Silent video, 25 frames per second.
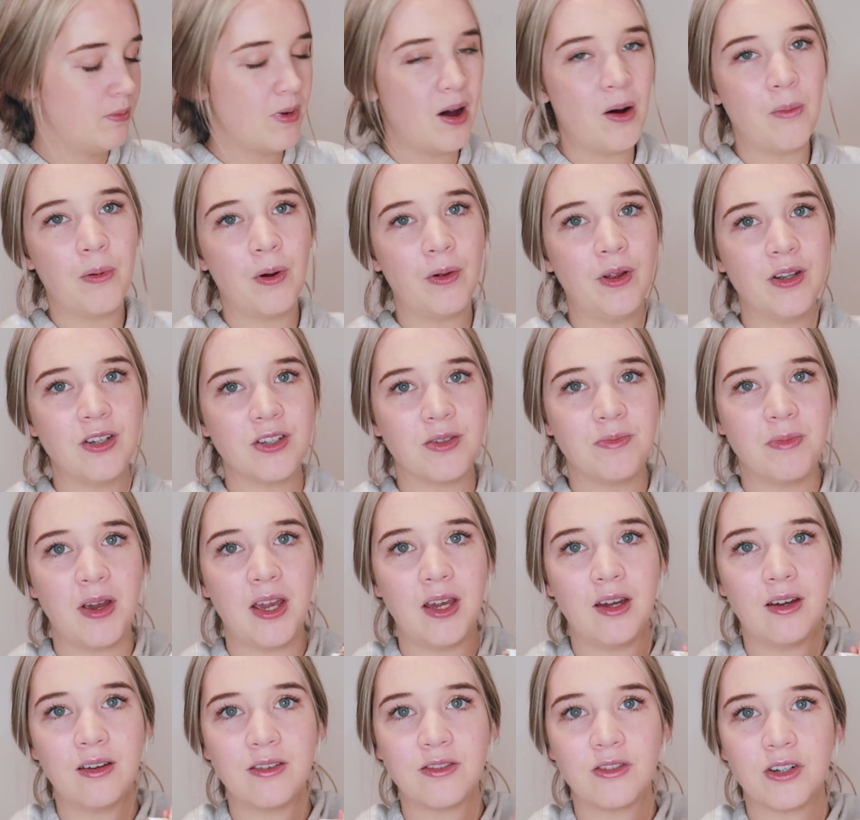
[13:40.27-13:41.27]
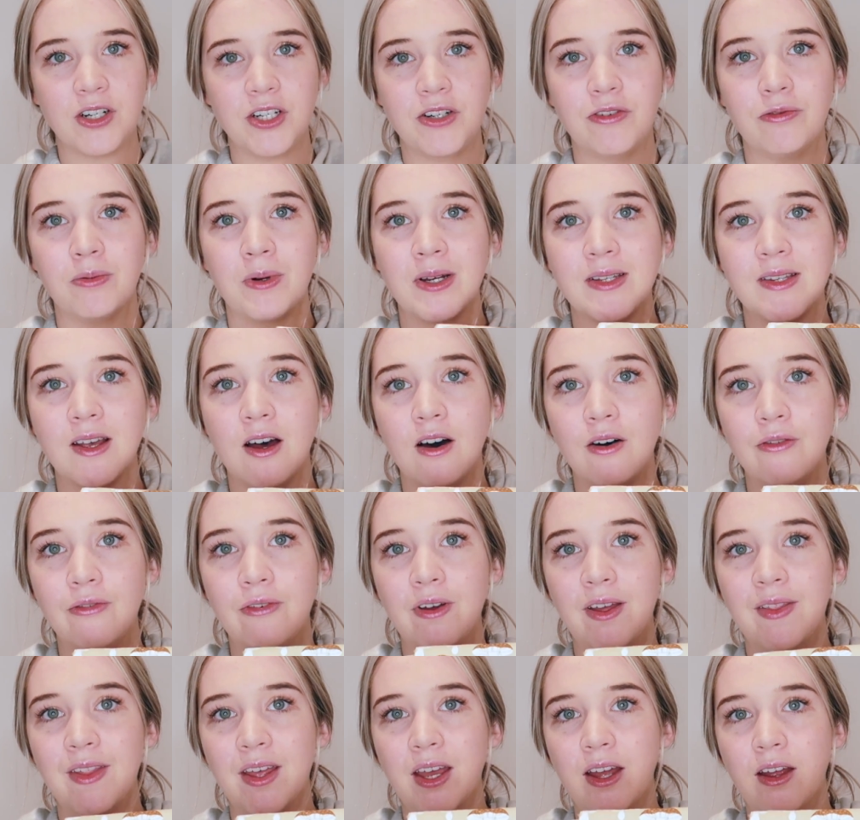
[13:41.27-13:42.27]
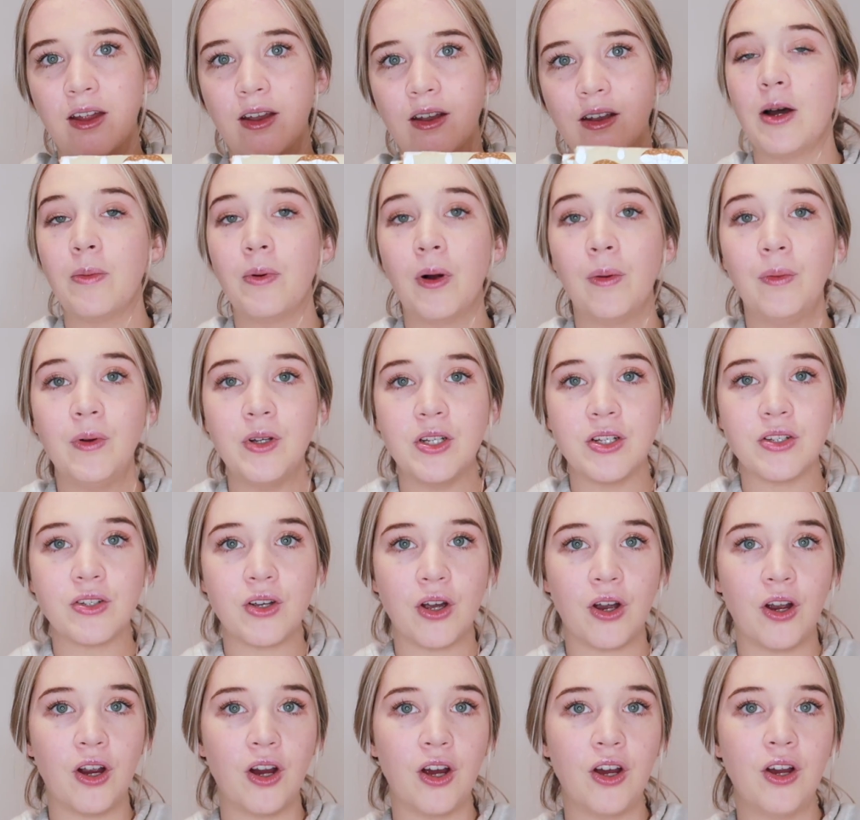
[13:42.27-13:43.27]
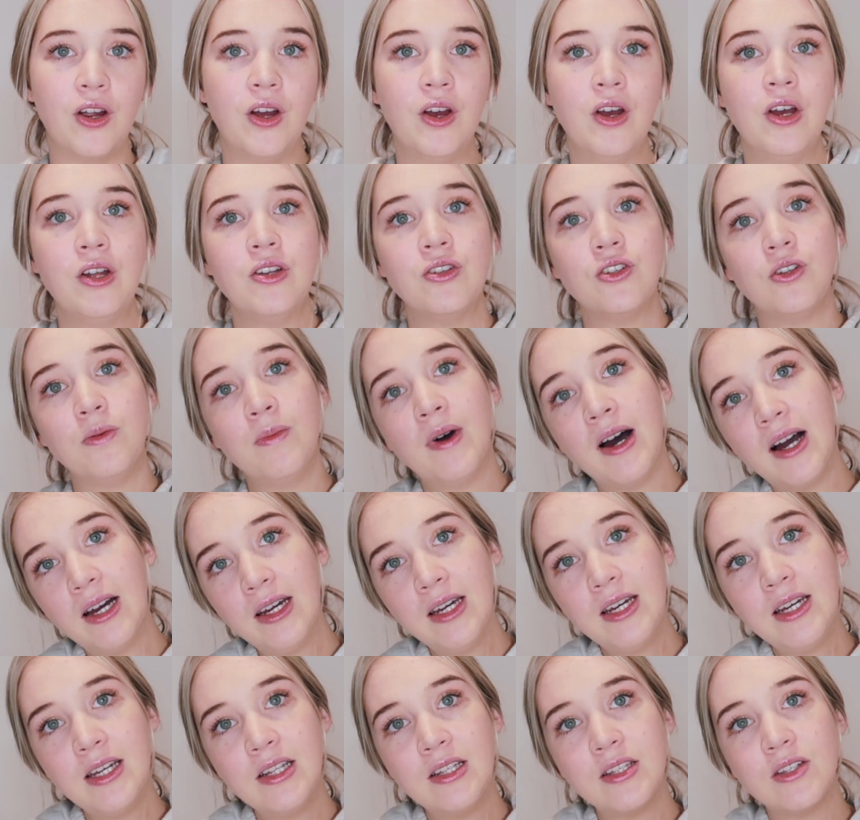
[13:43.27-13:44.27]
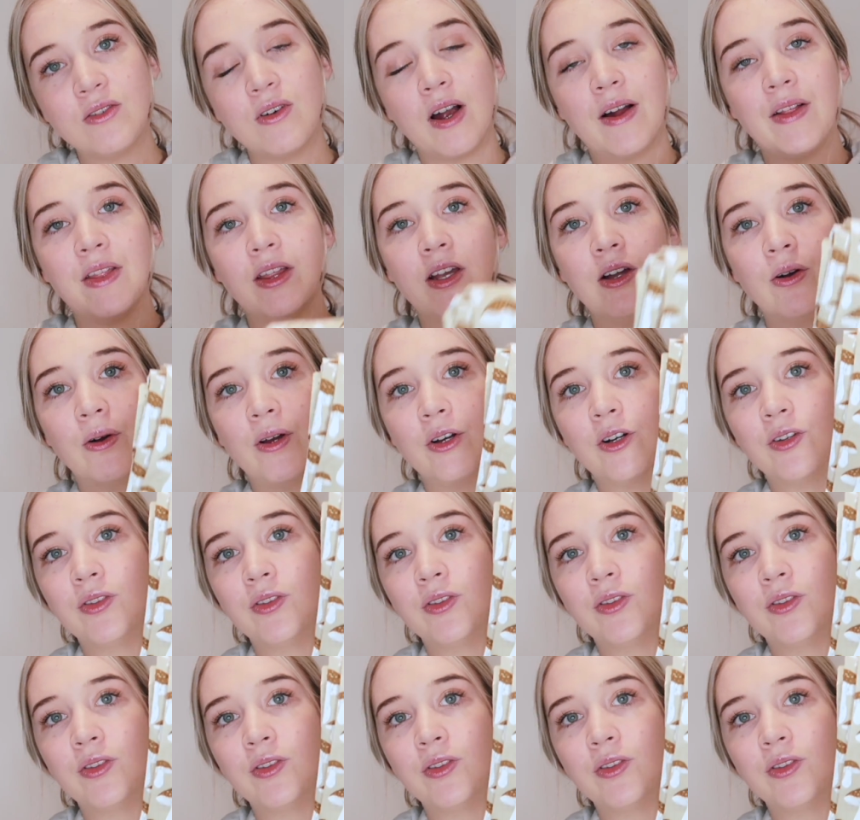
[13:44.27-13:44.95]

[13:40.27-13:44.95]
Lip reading: I'll probably just make a scrunchie for myself, and then I'll probably just go to markets rather than going